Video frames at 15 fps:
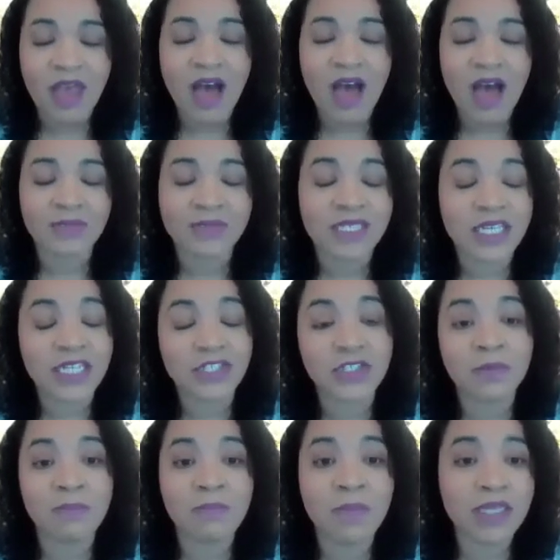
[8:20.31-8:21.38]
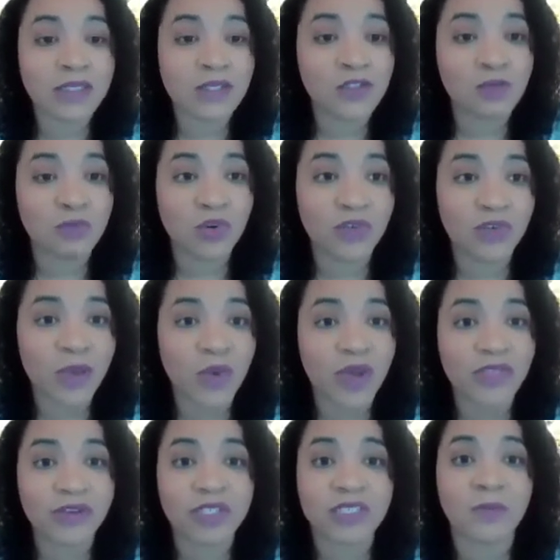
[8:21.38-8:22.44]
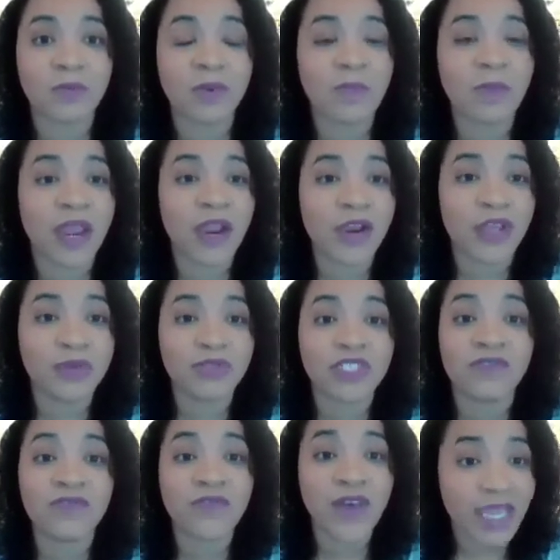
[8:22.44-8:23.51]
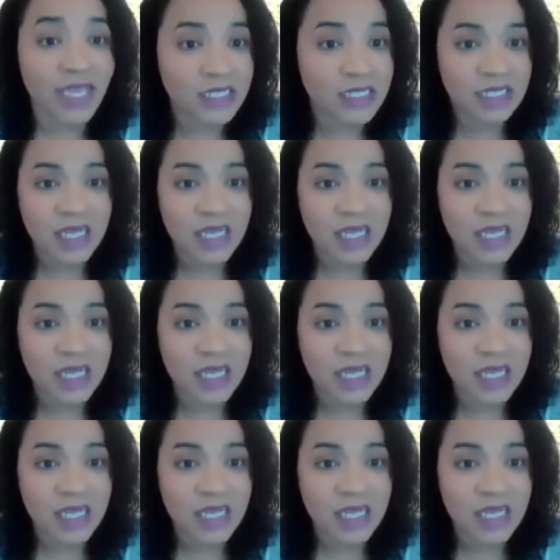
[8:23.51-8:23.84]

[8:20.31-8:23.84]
to get your muscles moving, whether it's to prepare you to fight,